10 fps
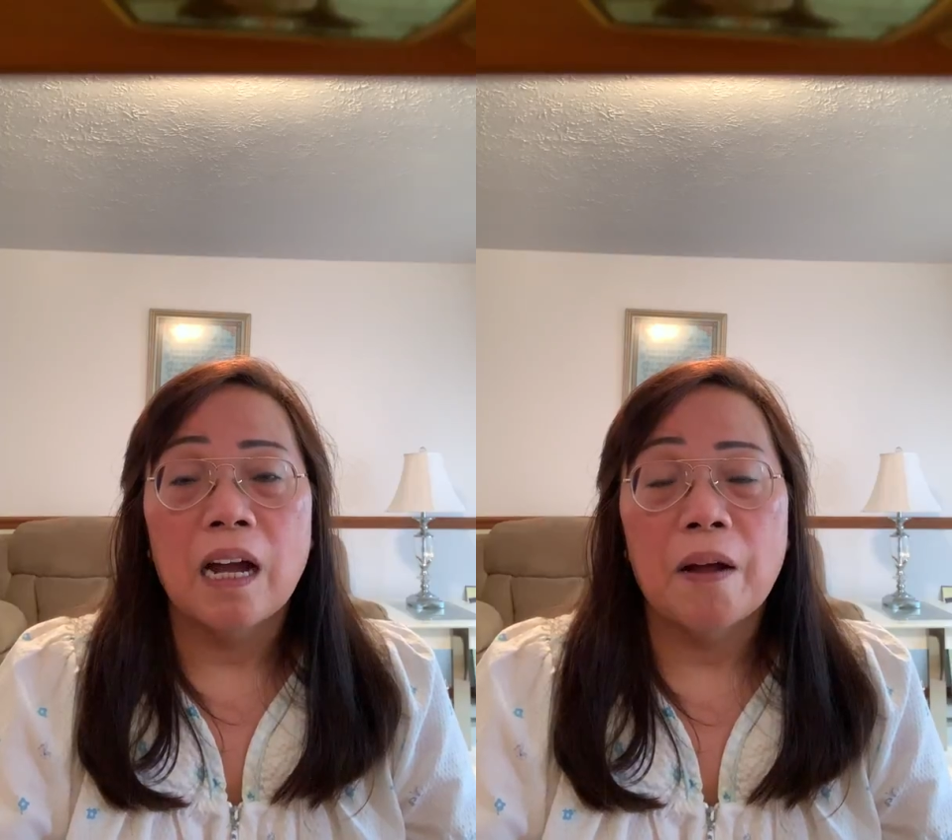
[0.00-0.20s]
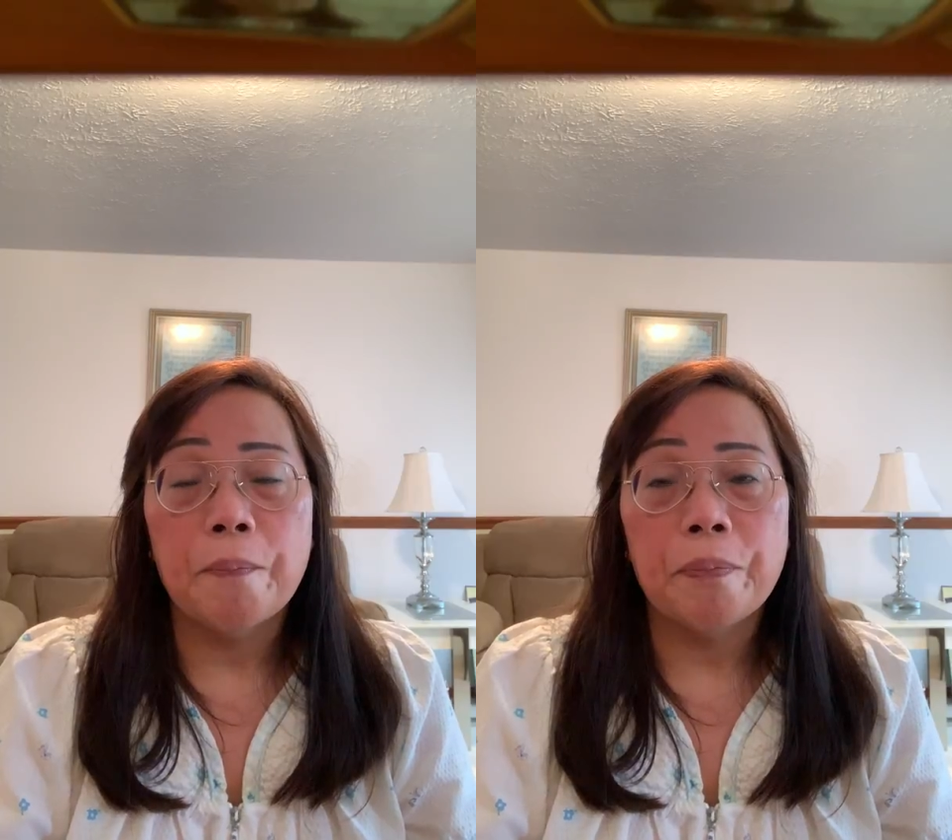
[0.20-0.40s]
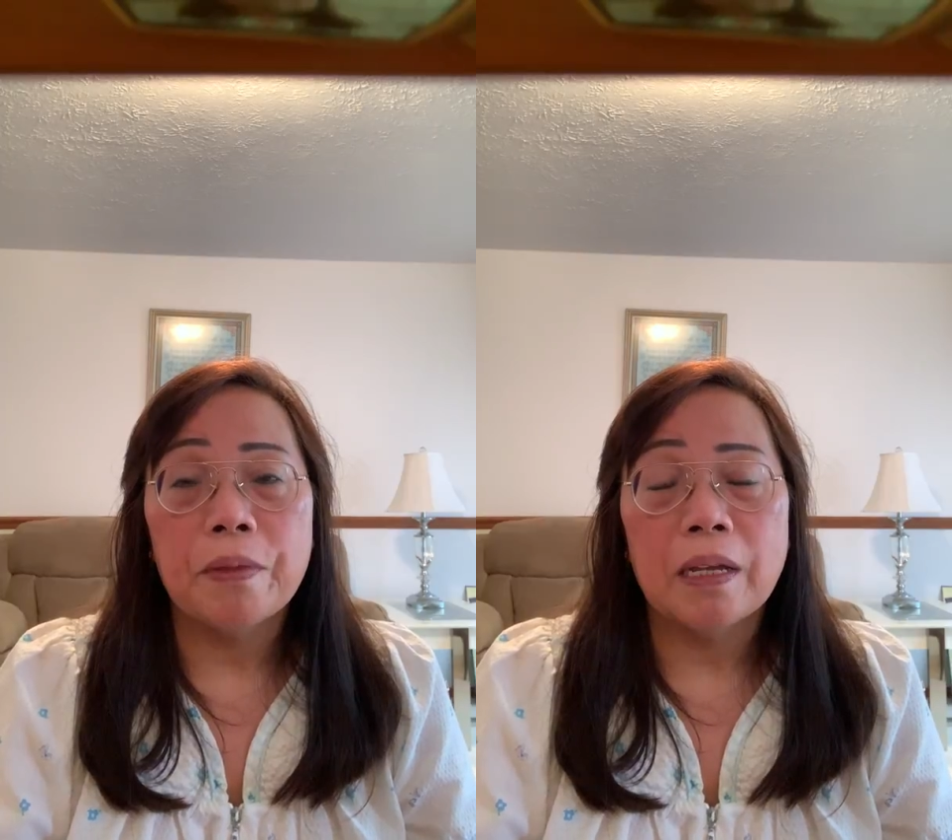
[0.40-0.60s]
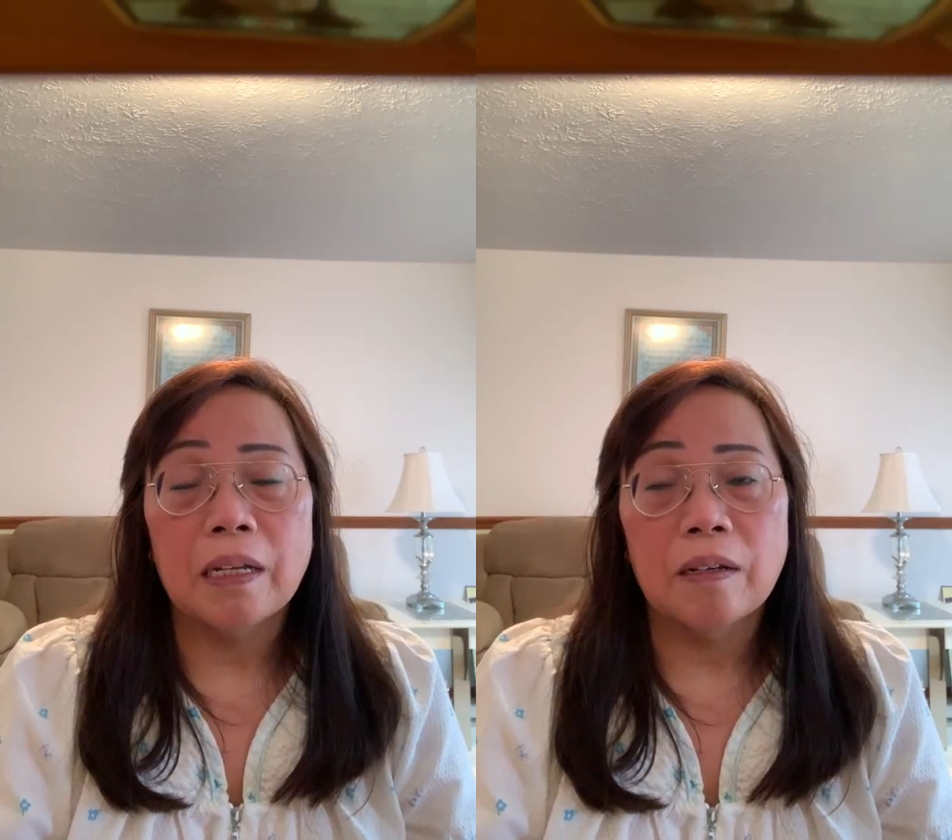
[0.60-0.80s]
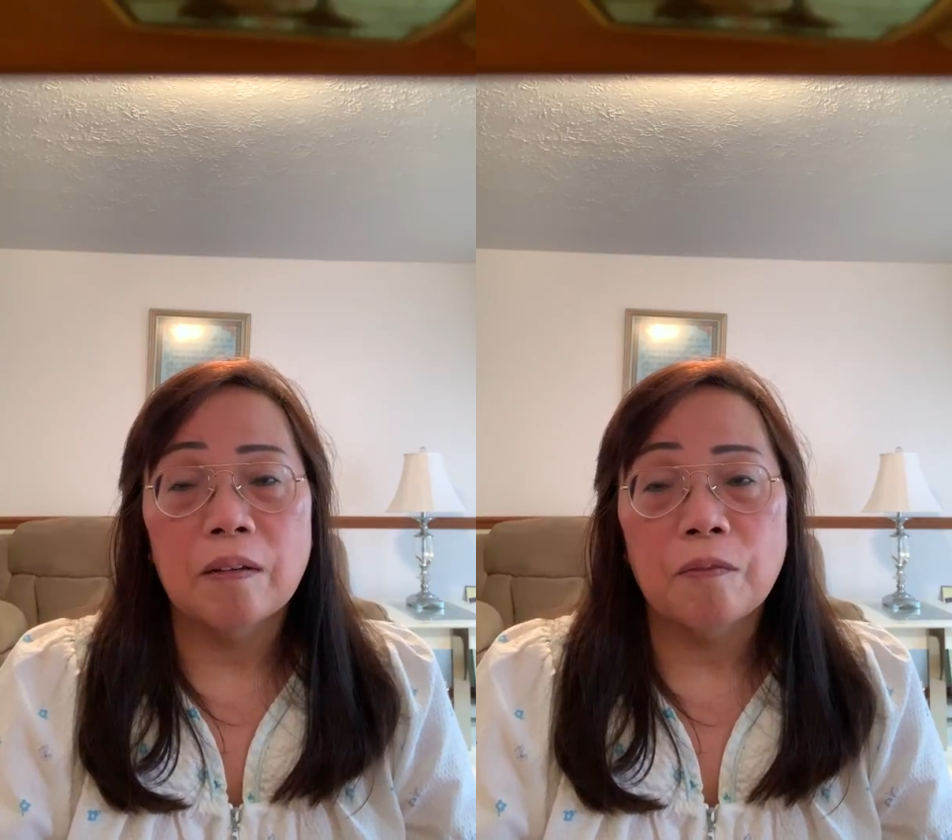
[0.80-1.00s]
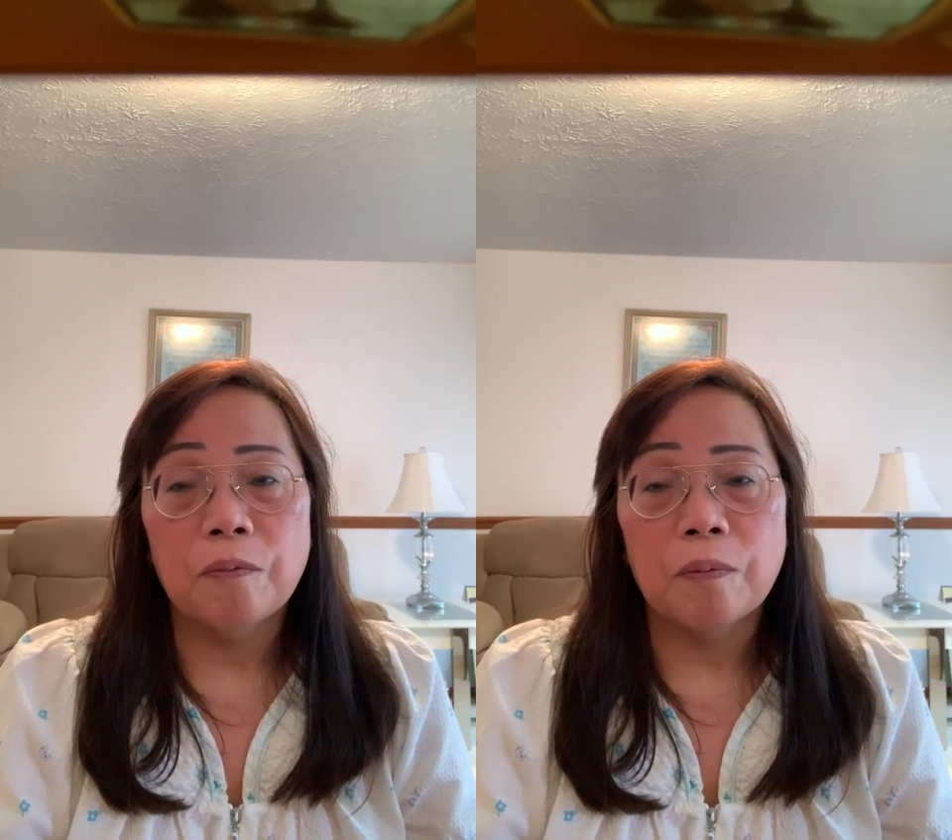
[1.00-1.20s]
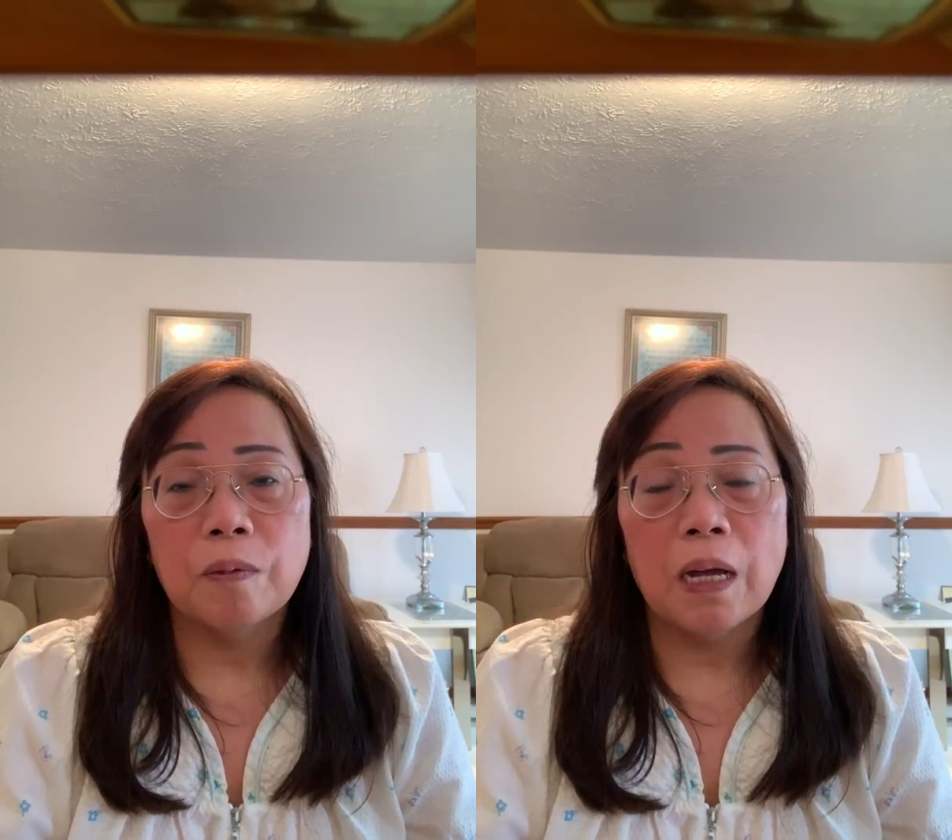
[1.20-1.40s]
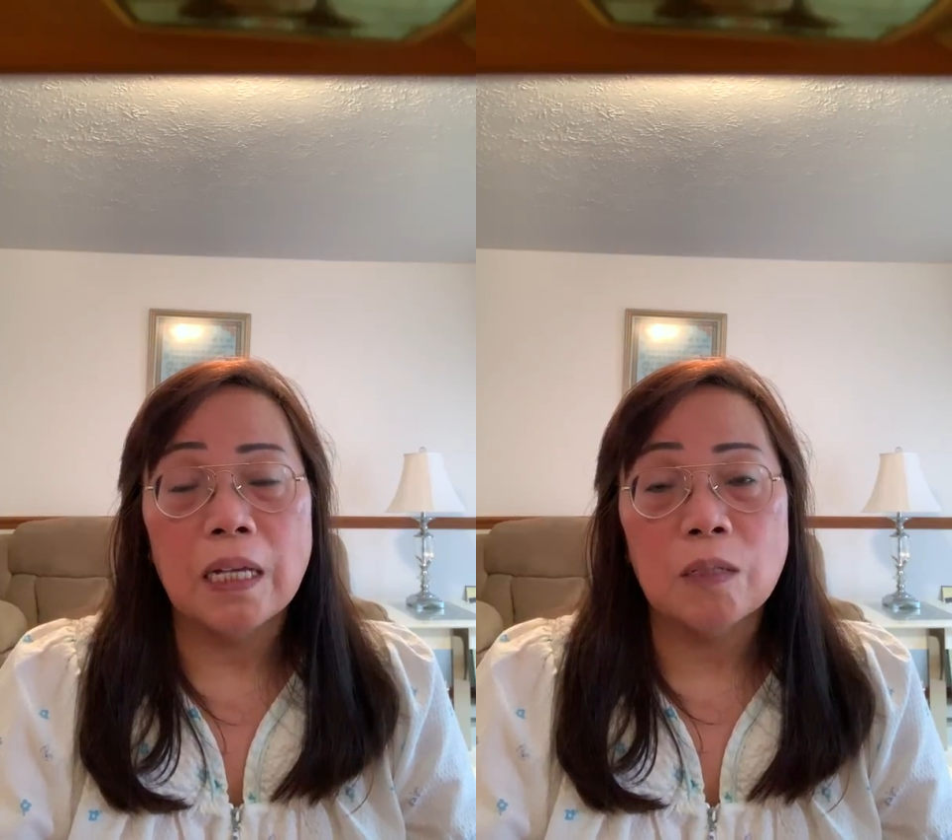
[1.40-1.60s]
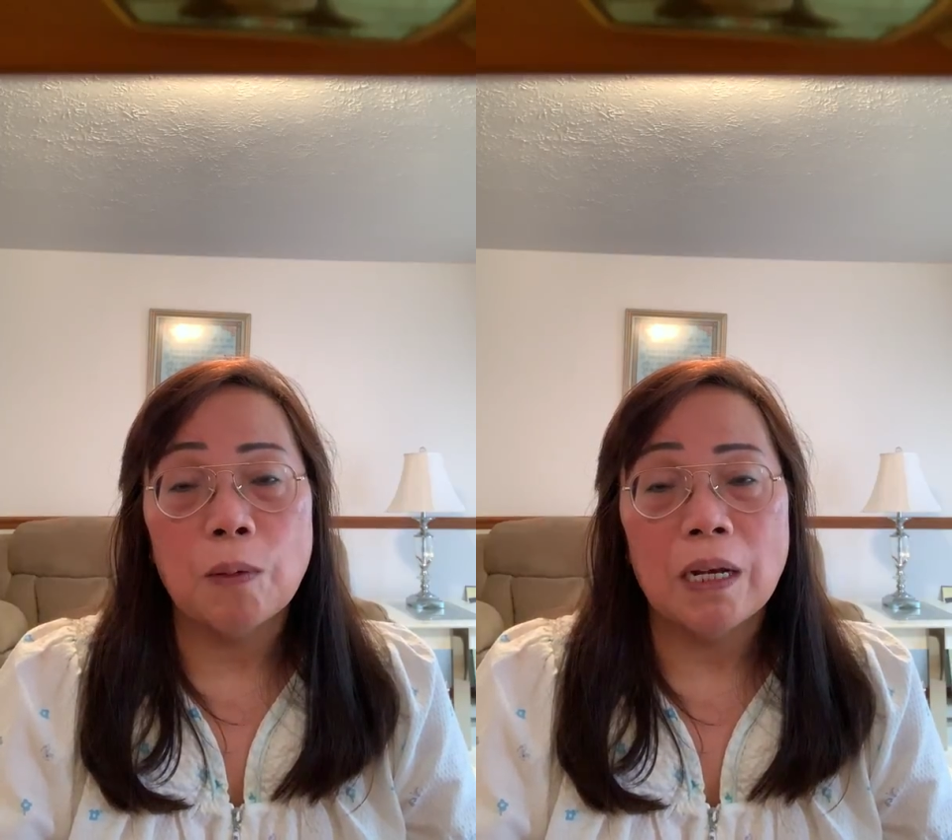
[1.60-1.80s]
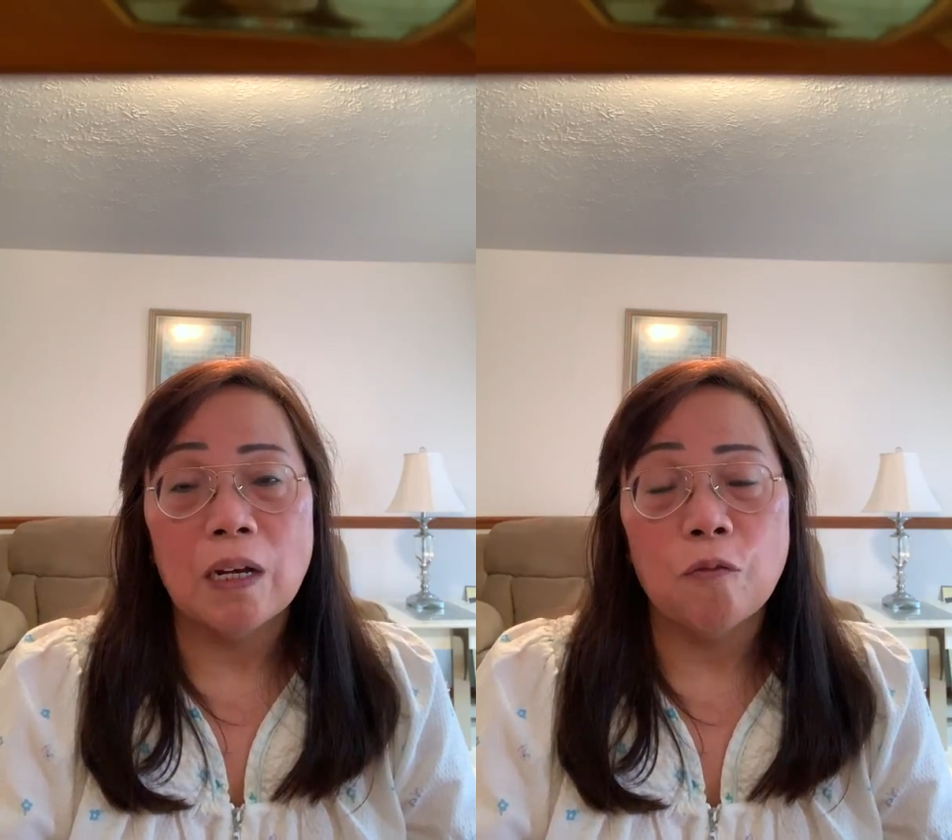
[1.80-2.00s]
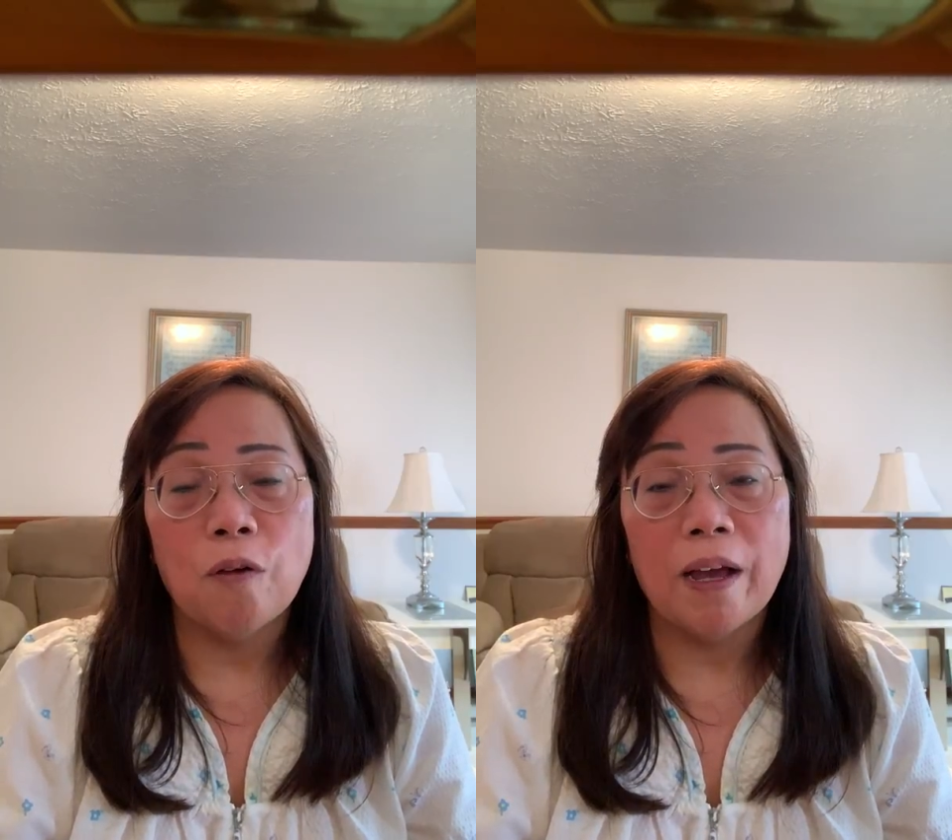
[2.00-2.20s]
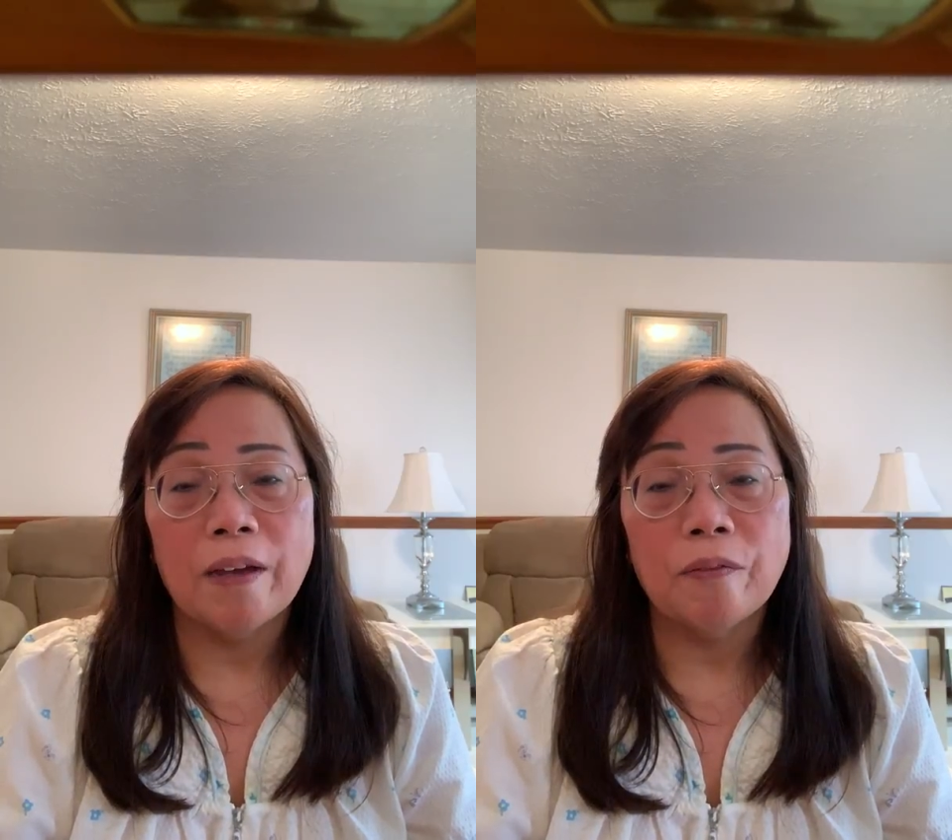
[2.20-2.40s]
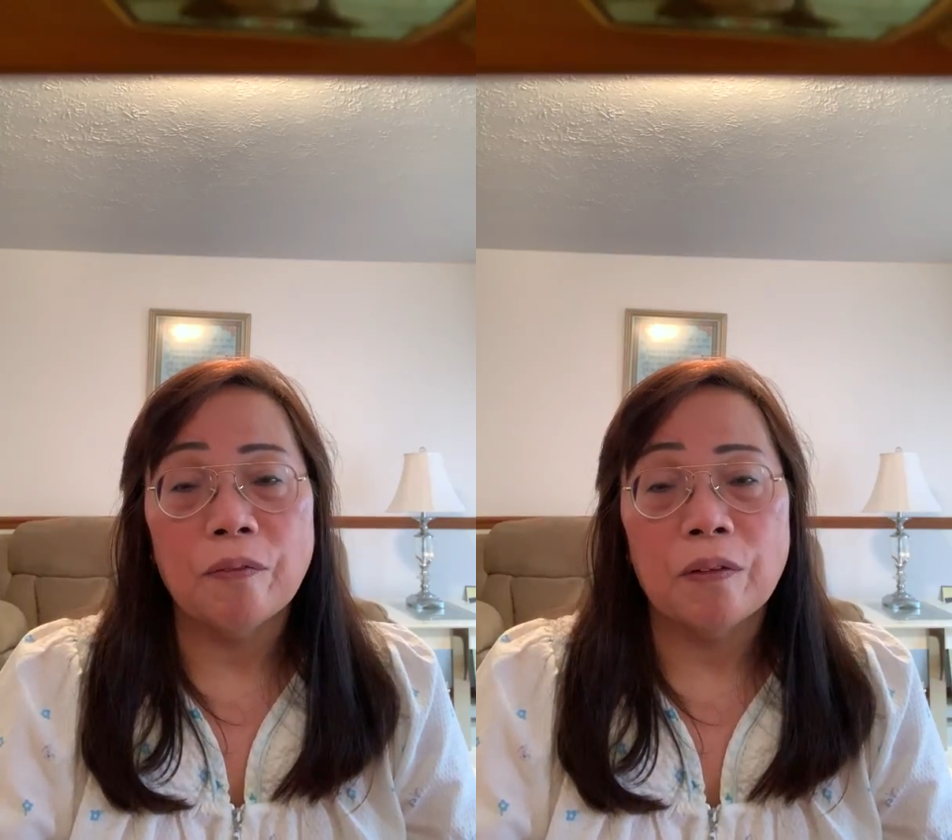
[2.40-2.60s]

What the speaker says: in husband and wife,